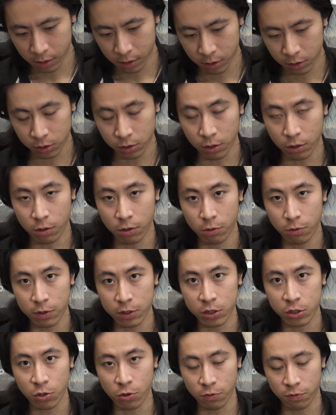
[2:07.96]
So I
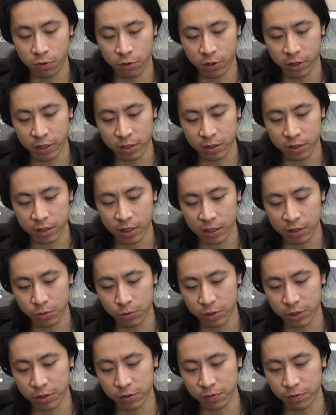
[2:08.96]
always go for the
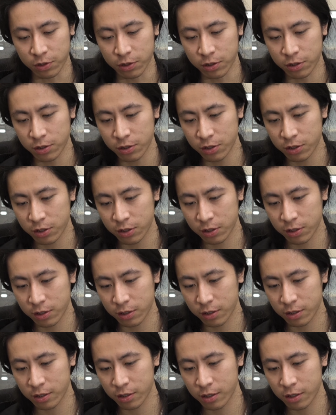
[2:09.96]
accessories first.
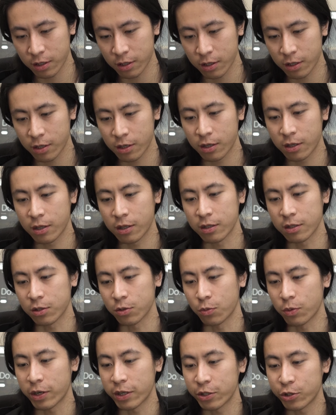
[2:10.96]
There's a
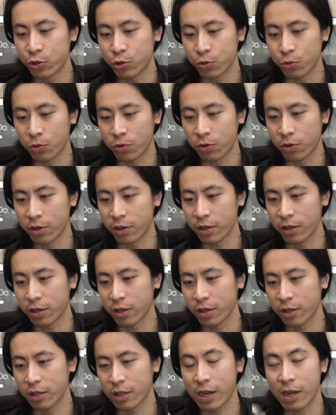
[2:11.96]
very short
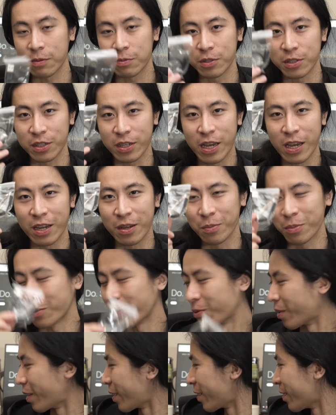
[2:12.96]
Type-C cable
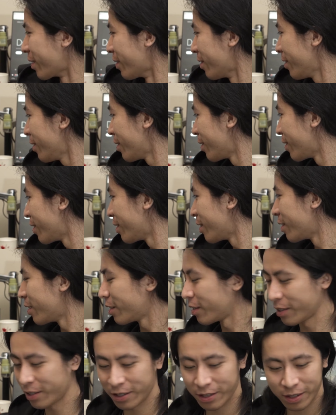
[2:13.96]
right here,
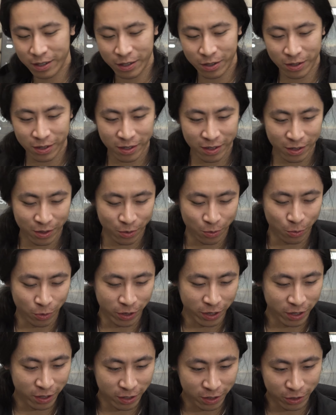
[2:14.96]

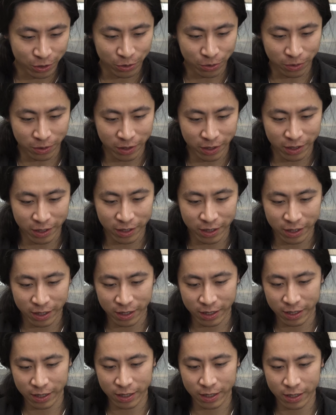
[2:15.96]
really short,
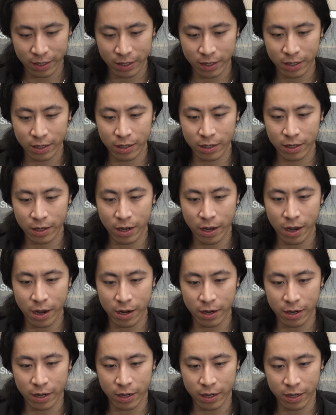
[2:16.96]

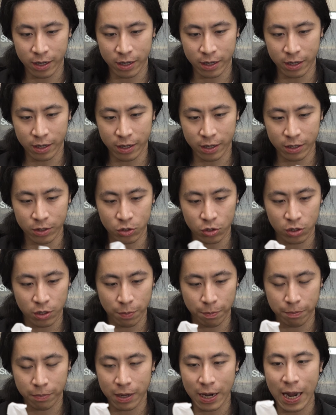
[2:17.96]
and just a
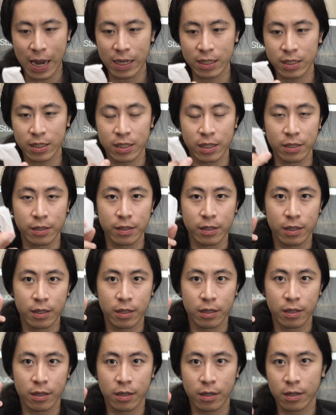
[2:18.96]
plastic
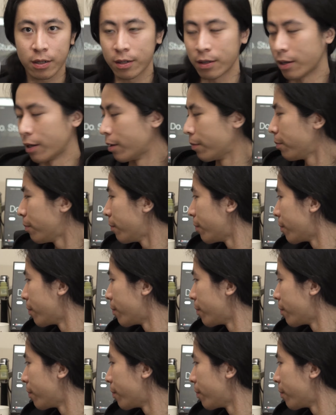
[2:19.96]
clip.